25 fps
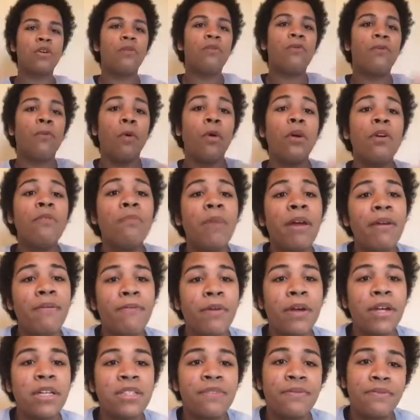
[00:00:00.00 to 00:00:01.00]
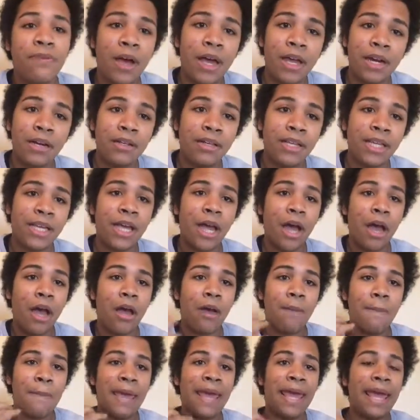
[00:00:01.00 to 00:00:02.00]
So 4 of my friends finally
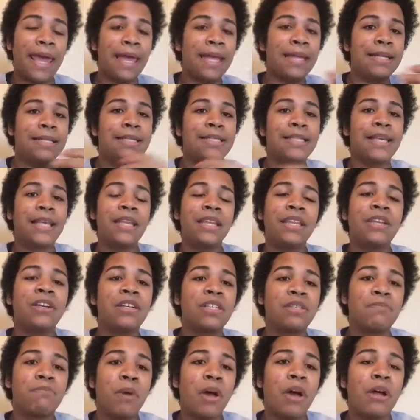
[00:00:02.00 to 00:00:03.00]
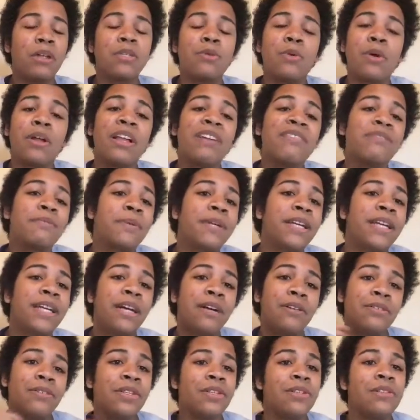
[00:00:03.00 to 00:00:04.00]
come and sit in their spots while everybody
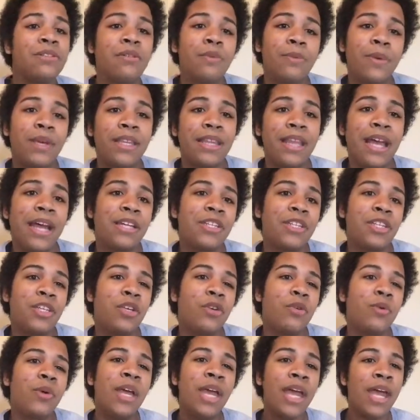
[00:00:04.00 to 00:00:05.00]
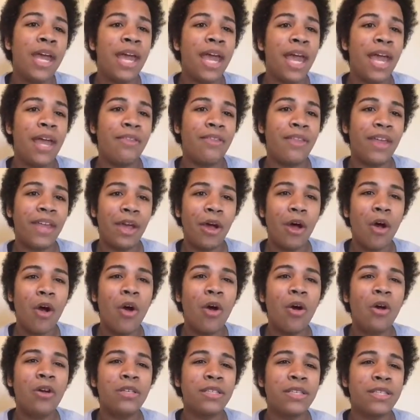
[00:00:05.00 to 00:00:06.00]
else is doing that too. And they
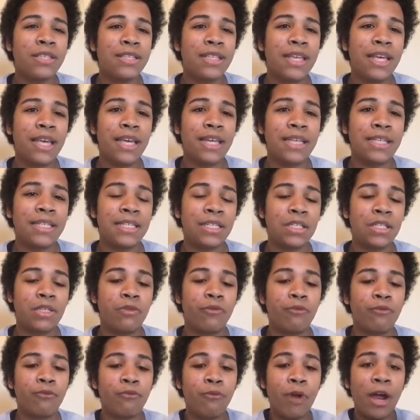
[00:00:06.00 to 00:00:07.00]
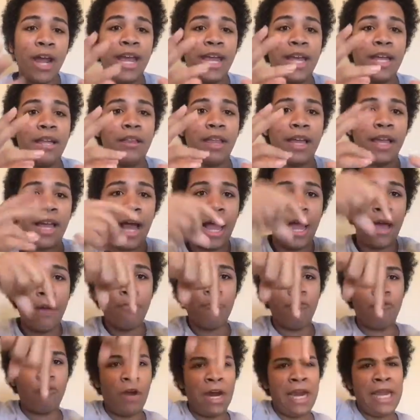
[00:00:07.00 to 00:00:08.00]
all sit right, like
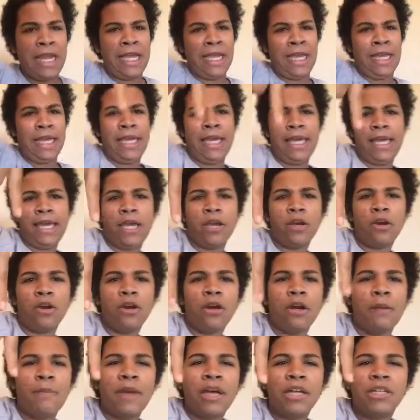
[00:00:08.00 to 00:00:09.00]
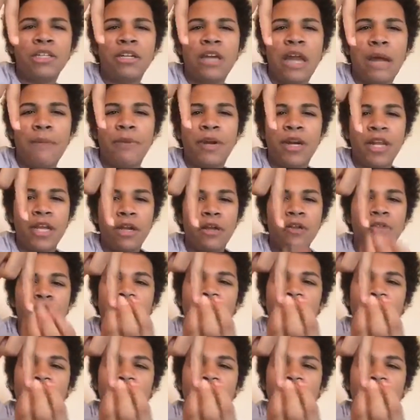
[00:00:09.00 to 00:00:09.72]
I'm right here. Imagine I'm right here.